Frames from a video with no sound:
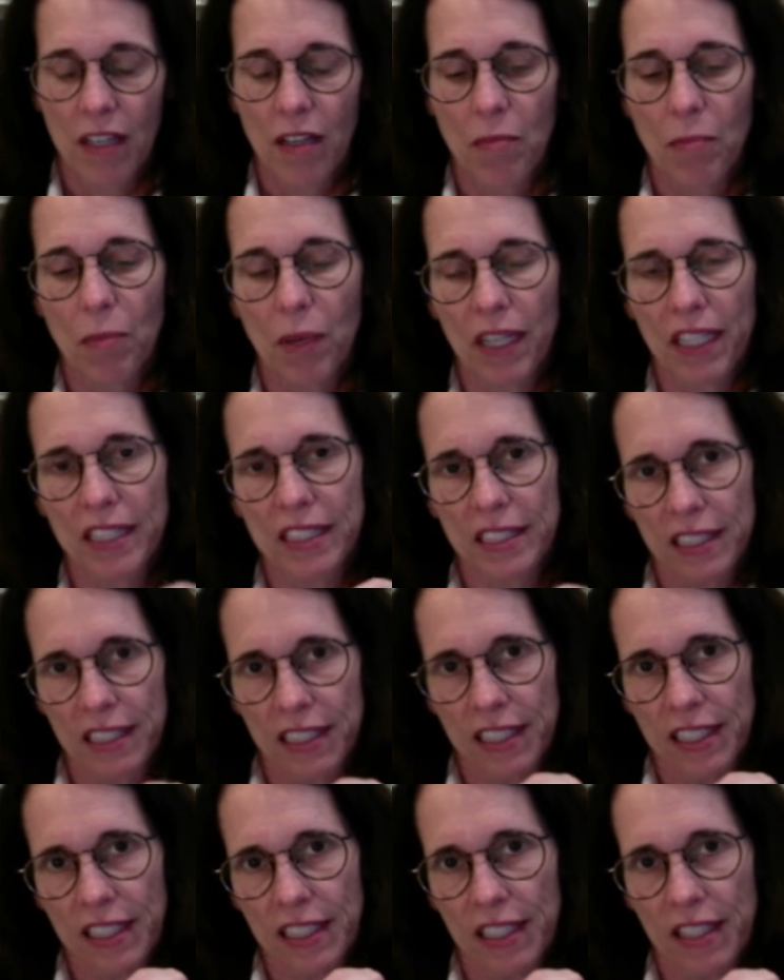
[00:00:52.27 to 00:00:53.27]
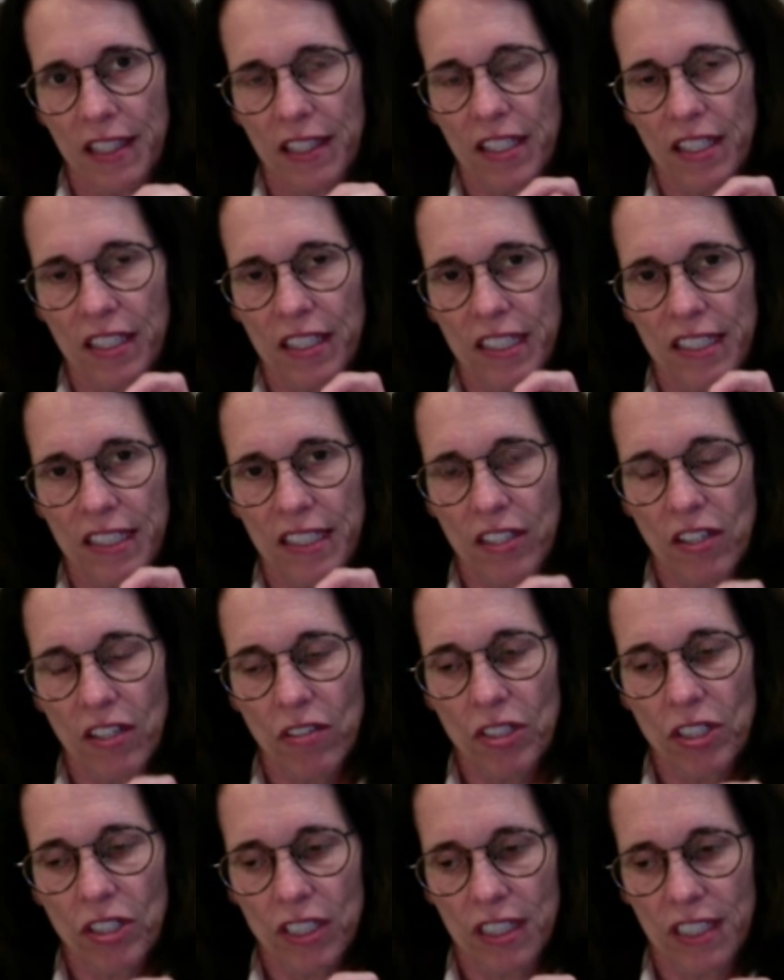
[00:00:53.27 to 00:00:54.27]
But the
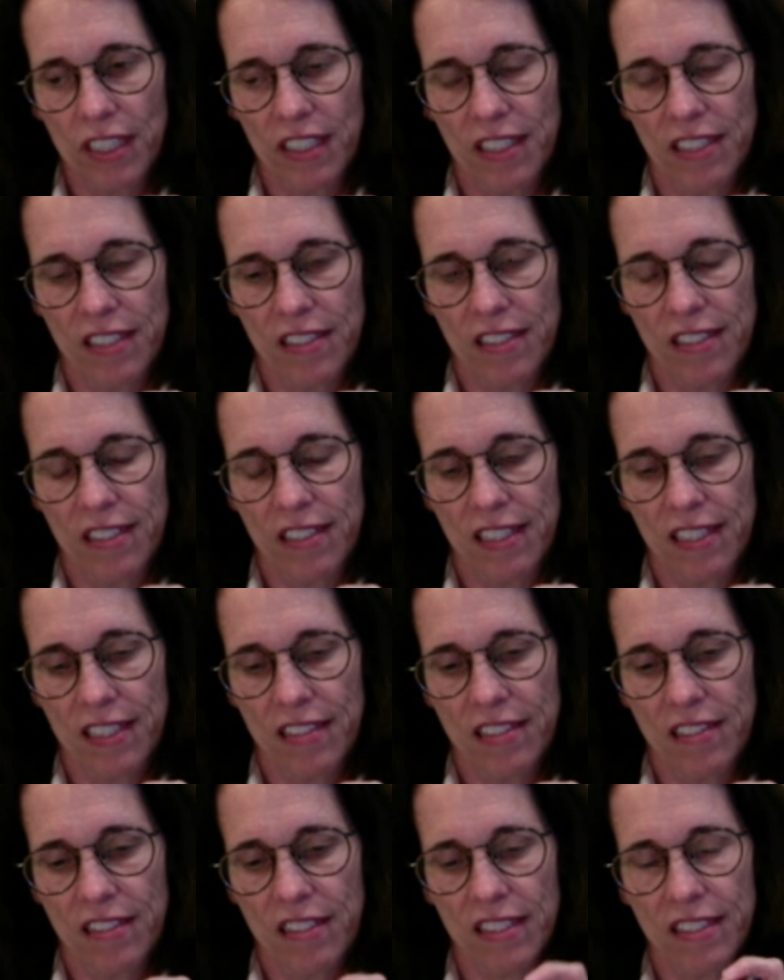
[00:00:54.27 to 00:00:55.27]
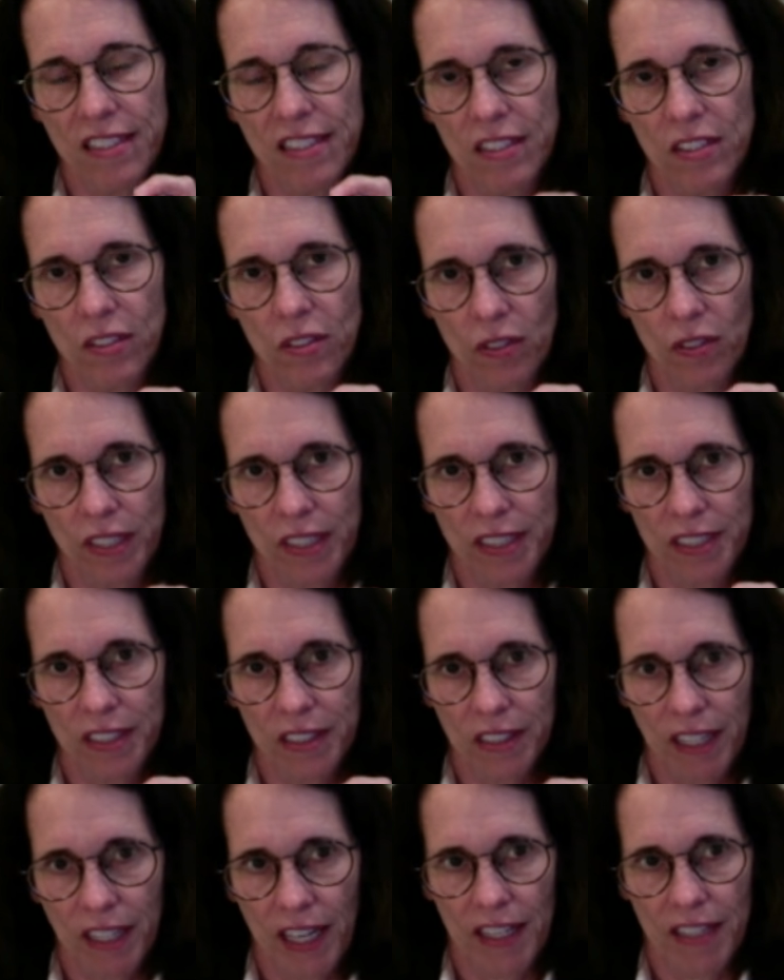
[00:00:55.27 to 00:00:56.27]
notion is this is going to
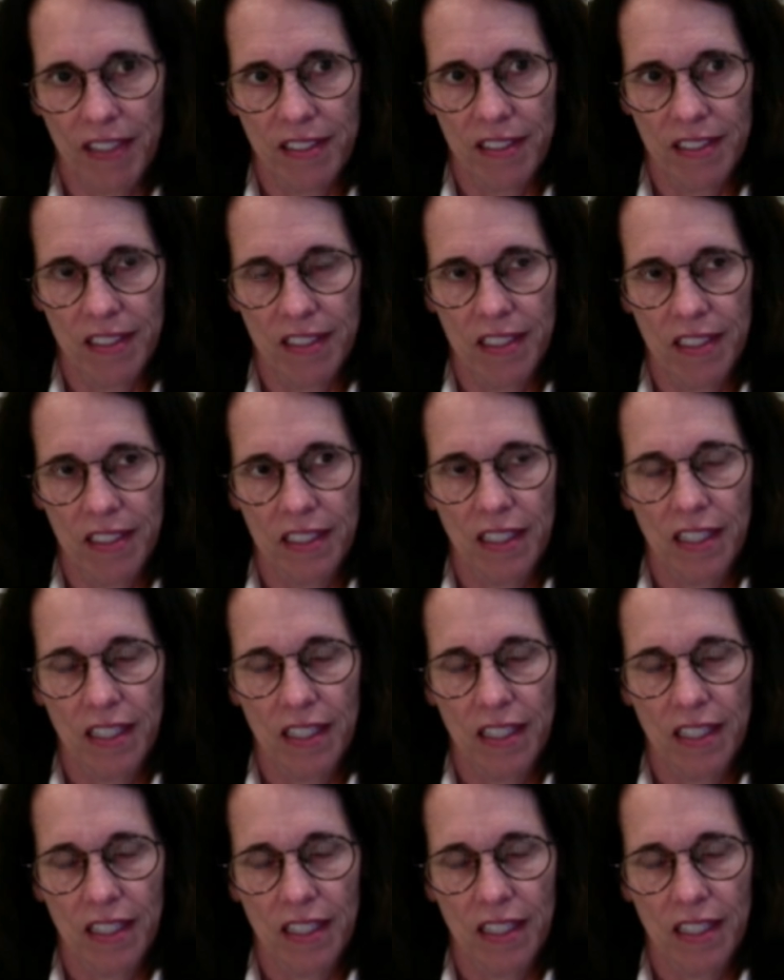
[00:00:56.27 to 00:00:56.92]
last